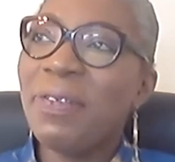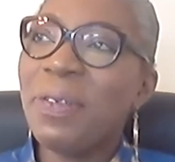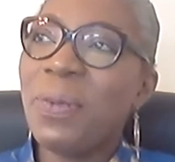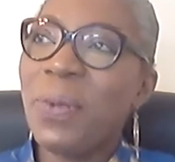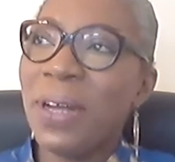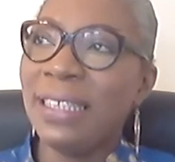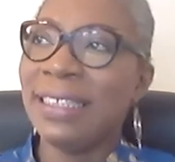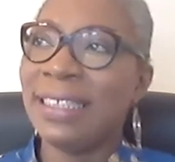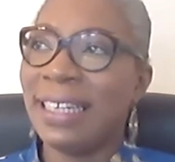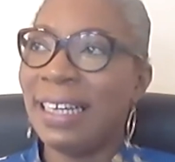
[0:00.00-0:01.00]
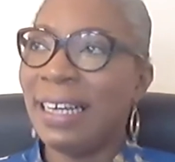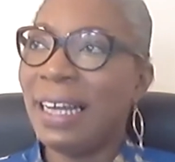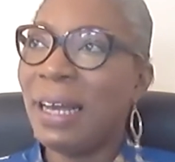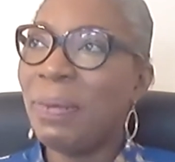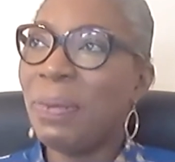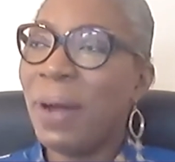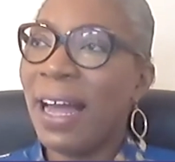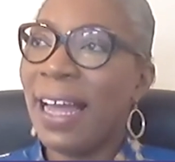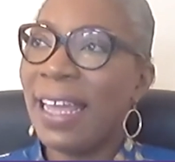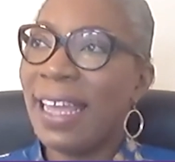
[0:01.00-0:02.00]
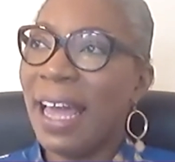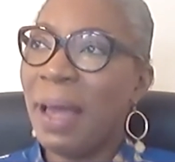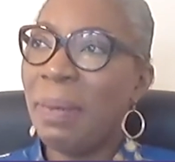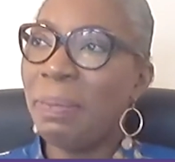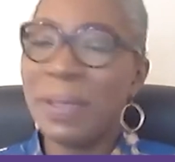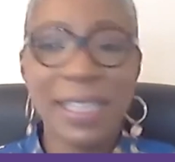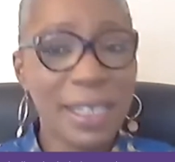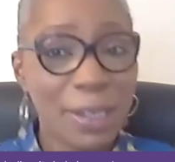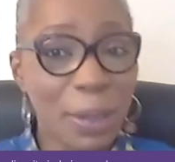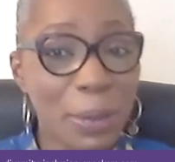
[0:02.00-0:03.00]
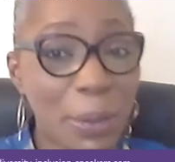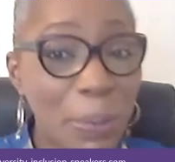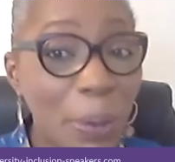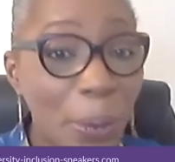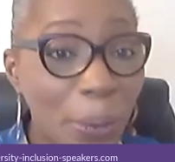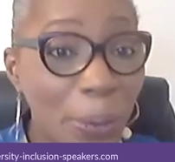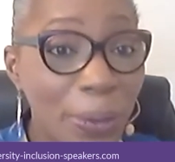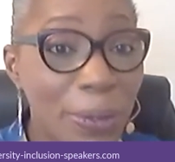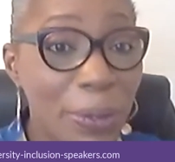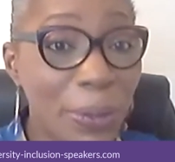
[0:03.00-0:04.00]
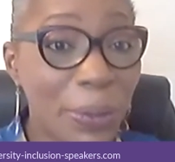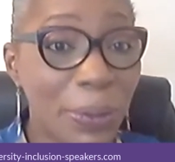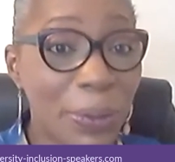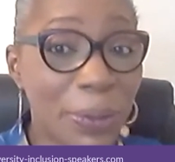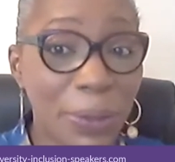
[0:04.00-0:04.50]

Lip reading: Wonder why businesses don't do more to